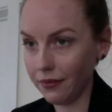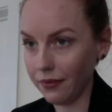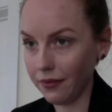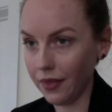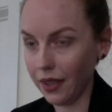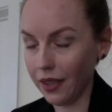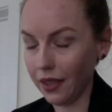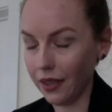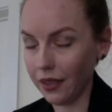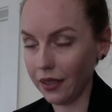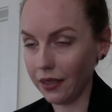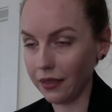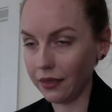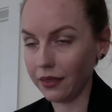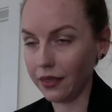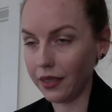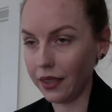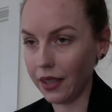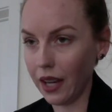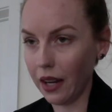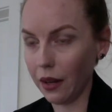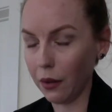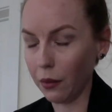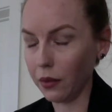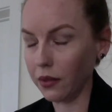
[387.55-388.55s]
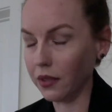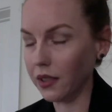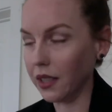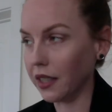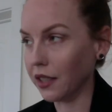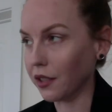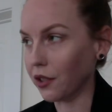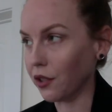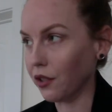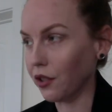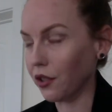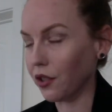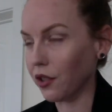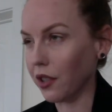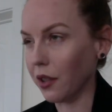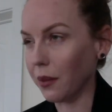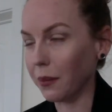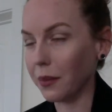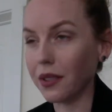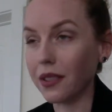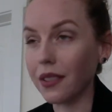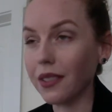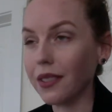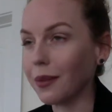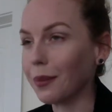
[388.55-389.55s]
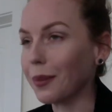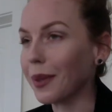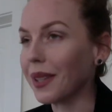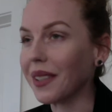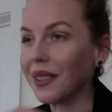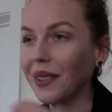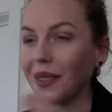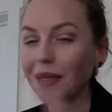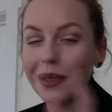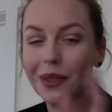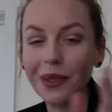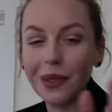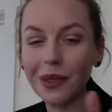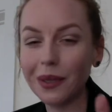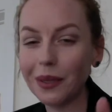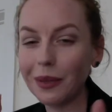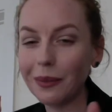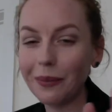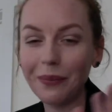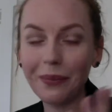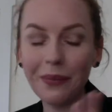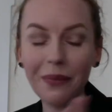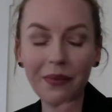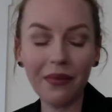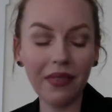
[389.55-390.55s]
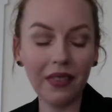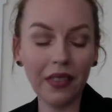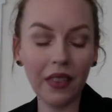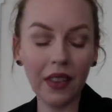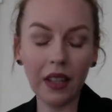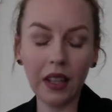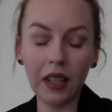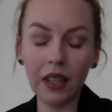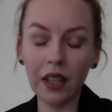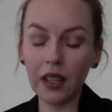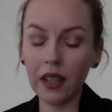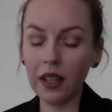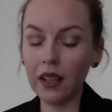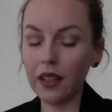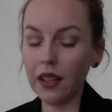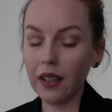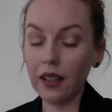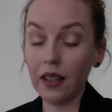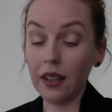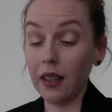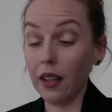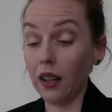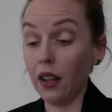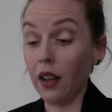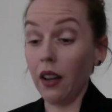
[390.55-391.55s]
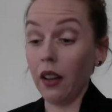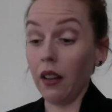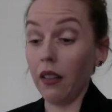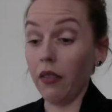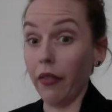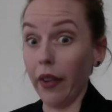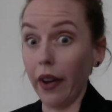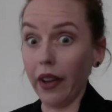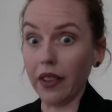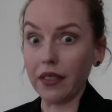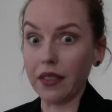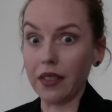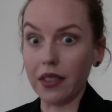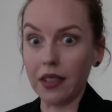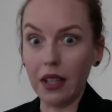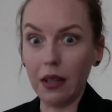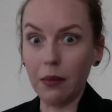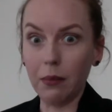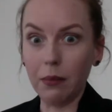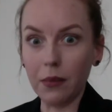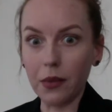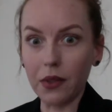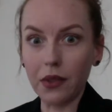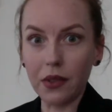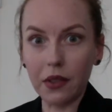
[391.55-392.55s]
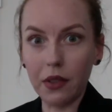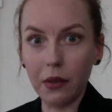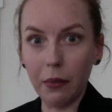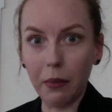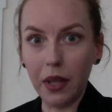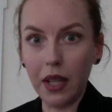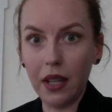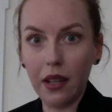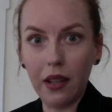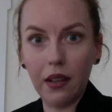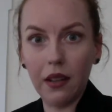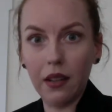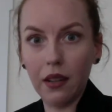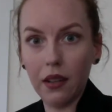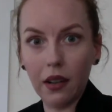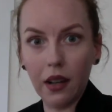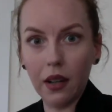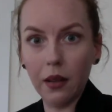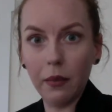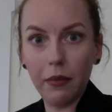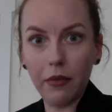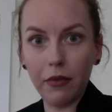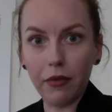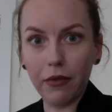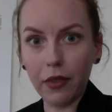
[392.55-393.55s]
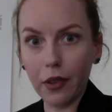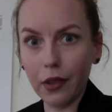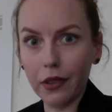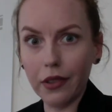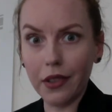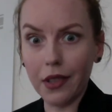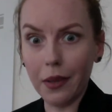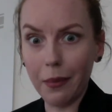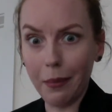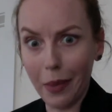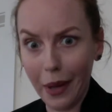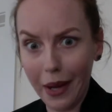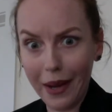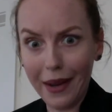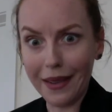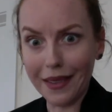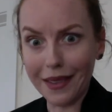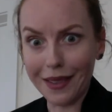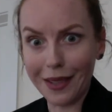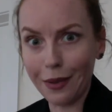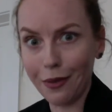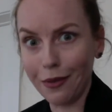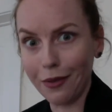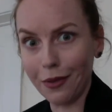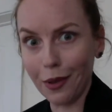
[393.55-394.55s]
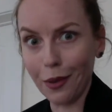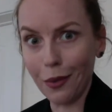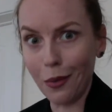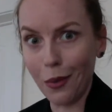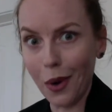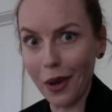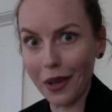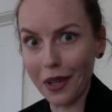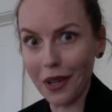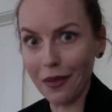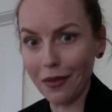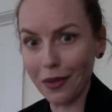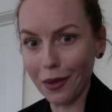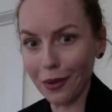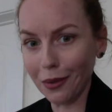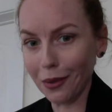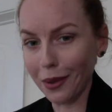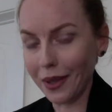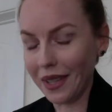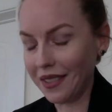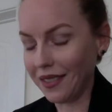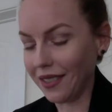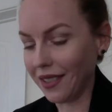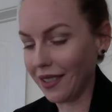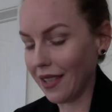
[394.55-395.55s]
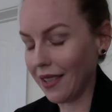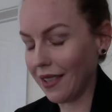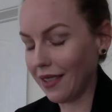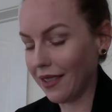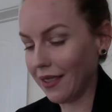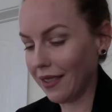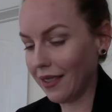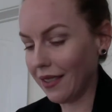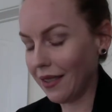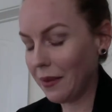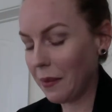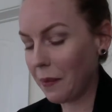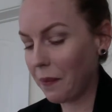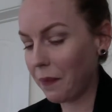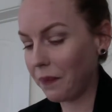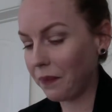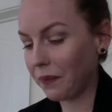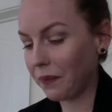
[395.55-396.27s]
uh, gay relationships, just because that seems to be up for debate for whatever reason.